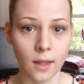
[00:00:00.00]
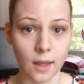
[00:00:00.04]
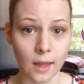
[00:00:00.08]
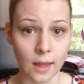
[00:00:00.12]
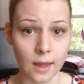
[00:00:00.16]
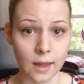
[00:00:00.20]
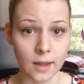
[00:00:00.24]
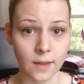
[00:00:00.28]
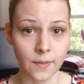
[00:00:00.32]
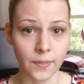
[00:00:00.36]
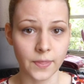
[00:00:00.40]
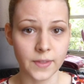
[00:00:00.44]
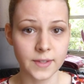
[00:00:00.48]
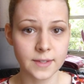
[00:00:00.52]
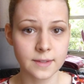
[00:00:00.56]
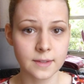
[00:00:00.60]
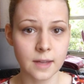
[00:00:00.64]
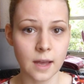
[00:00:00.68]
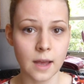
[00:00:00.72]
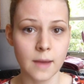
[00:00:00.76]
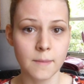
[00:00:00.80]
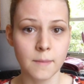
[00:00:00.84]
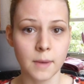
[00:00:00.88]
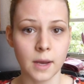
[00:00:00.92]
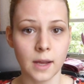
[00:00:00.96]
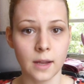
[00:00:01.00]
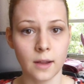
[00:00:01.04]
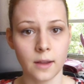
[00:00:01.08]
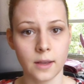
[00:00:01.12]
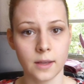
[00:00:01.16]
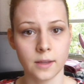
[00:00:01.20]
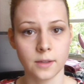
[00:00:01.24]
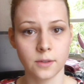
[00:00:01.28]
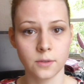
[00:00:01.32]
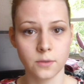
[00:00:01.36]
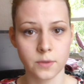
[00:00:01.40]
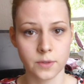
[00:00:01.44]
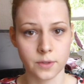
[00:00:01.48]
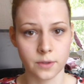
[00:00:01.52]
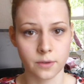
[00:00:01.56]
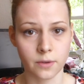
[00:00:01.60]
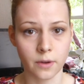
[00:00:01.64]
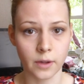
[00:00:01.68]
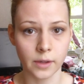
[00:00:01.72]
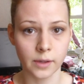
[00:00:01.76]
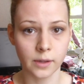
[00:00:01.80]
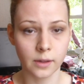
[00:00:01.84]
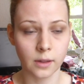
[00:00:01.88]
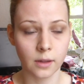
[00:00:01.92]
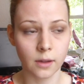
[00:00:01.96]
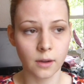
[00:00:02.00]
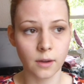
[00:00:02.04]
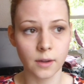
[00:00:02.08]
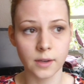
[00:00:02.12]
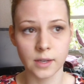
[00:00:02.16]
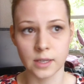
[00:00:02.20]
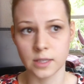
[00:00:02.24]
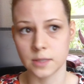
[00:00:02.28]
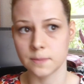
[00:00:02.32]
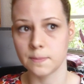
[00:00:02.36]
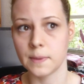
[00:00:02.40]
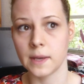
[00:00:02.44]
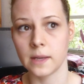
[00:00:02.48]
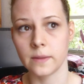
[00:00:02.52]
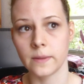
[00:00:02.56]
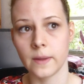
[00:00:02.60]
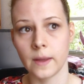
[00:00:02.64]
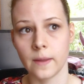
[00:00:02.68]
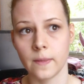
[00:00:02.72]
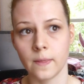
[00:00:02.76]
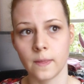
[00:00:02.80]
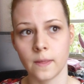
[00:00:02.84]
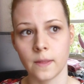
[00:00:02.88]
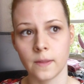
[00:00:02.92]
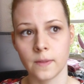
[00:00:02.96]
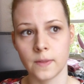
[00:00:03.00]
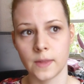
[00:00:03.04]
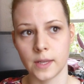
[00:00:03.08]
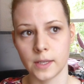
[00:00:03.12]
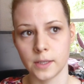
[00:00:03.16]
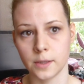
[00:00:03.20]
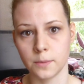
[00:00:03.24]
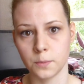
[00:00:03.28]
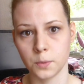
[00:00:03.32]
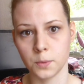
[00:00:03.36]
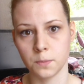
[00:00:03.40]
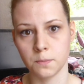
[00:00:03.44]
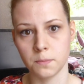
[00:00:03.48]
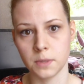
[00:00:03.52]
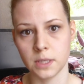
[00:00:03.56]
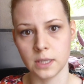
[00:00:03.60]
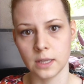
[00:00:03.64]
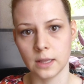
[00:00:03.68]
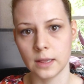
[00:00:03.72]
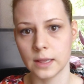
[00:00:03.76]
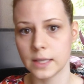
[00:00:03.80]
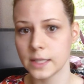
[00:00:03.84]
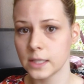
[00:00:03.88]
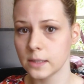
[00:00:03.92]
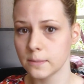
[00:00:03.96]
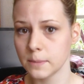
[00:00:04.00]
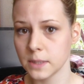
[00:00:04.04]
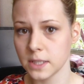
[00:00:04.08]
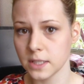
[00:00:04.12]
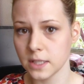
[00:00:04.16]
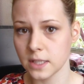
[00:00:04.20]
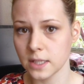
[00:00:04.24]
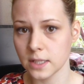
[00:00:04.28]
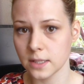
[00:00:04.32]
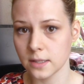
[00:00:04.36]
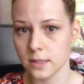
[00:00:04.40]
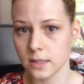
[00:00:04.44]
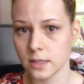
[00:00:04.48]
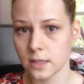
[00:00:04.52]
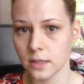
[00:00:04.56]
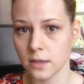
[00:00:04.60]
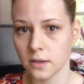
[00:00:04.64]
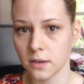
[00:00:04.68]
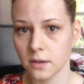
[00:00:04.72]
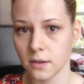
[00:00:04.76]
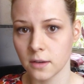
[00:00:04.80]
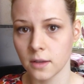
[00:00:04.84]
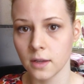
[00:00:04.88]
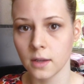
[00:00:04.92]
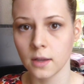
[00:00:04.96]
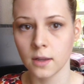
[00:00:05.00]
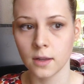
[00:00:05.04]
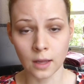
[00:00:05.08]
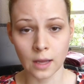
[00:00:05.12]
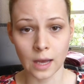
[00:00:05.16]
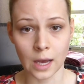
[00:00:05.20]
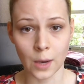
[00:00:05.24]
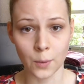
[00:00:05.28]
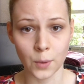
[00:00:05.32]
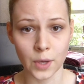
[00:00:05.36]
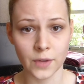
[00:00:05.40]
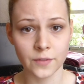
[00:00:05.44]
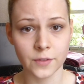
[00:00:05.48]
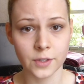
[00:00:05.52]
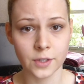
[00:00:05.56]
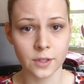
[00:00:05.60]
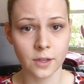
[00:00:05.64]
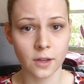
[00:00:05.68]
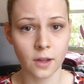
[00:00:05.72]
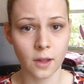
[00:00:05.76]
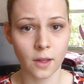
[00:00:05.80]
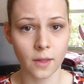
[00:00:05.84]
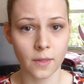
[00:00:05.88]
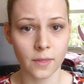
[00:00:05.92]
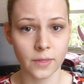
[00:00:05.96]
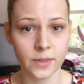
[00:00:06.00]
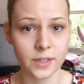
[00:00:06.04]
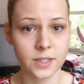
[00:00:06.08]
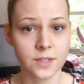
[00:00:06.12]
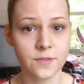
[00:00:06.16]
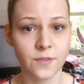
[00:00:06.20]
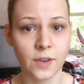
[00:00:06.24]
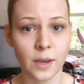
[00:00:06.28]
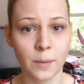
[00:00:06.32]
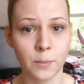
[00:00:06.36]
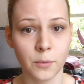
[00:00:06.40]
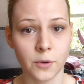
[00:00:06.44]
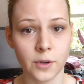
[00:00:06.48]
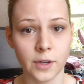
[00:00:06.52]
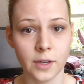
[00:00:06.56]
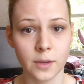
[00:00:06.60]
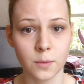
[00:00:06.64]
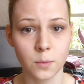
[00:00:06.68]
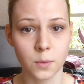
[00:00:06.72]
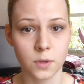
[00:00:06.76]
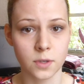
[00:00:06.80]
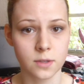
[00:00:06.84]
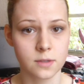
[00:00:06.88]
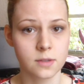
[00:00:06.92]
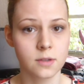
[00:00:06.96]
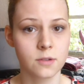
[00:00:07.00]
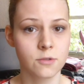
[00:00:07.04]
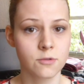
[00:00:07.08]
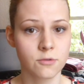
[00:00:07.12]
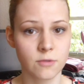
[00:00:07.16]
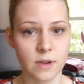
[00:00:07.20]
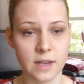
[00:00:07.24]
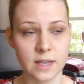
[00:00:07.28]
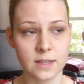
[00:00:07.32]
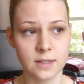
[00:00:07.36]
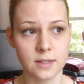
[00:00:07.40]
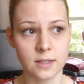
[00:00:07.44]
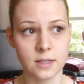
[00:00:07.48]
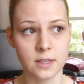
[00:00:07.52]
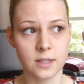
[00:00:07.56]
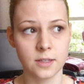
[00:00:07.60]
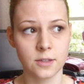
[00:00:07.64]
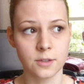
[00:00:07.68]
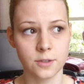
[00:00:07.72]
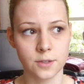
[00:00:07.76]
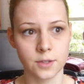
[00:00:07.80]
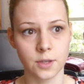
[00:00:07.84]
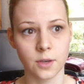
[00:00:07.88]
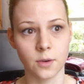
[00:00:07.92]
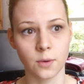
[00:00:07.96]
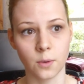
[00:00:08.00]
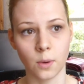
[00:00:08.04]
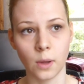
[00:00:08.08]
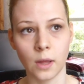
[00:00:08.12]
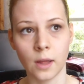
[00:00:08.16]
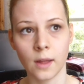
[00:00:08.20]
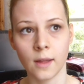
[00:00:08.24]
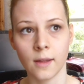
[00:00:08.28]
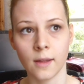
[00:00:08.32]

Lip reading: and this time I used the cotton lawn expecting that it would be a little bit easier. However, this fabric was crazy to sew.